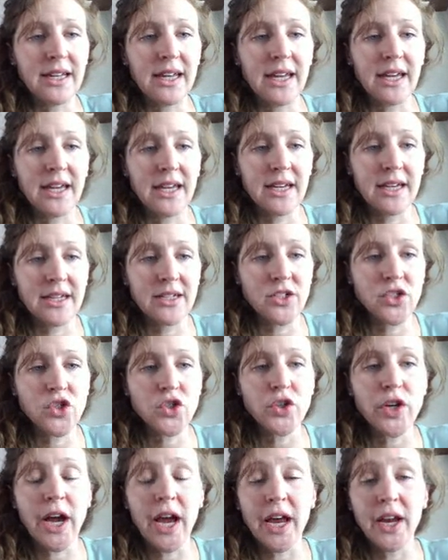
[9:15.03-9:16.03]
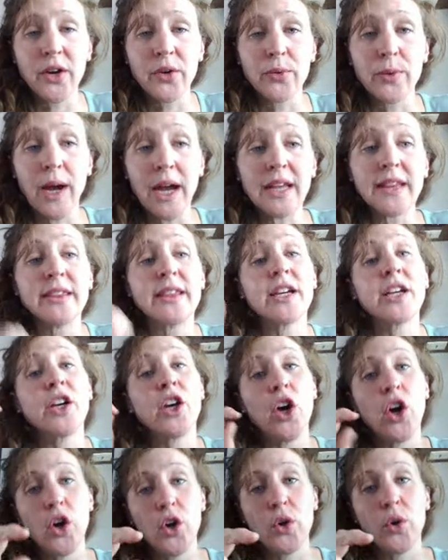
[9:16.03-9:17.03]
and try to write the
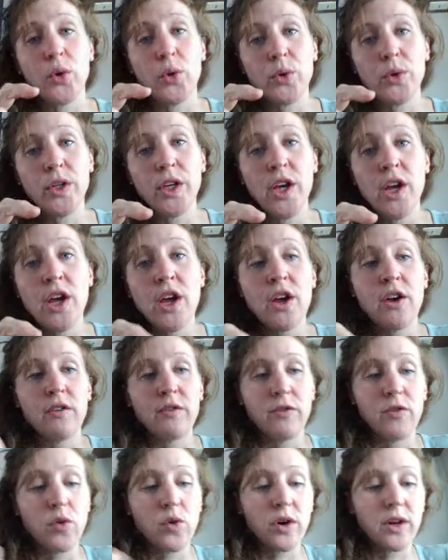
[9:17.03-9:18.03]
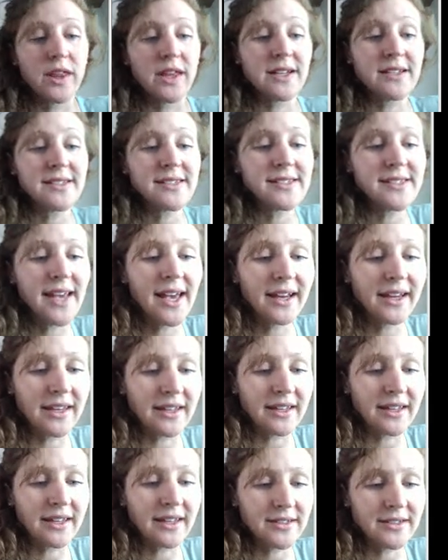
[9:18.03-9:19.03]
code for the
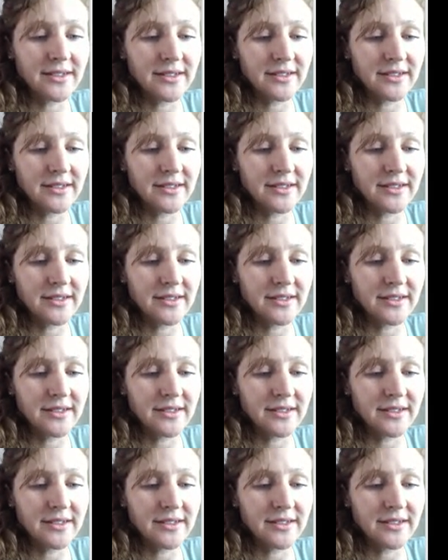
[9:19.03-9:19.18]
second